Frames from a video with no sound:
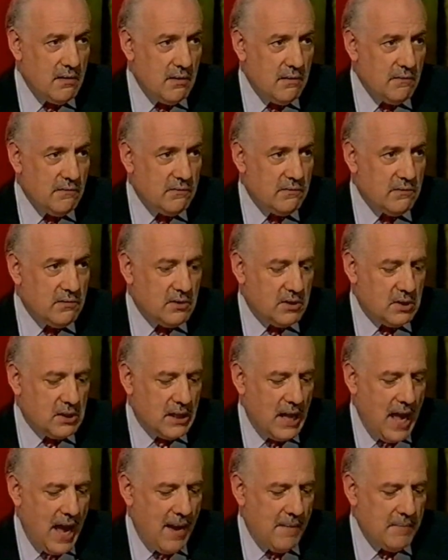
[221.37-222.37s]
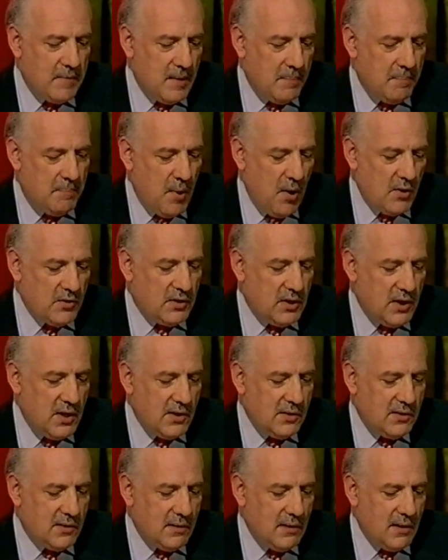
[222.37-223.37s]
You slam the
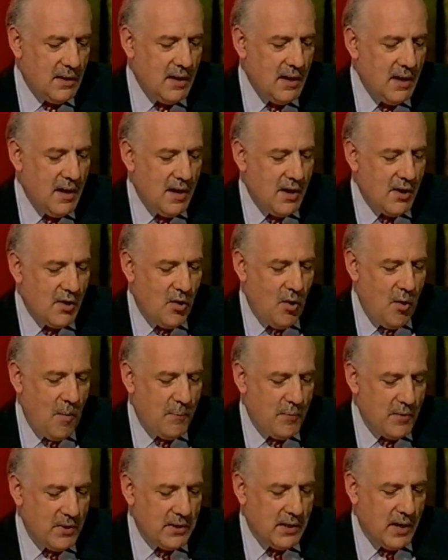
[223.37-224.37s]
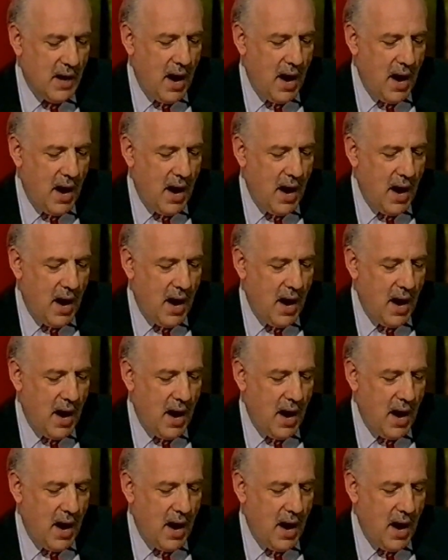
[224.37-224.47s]
bosses and the corporate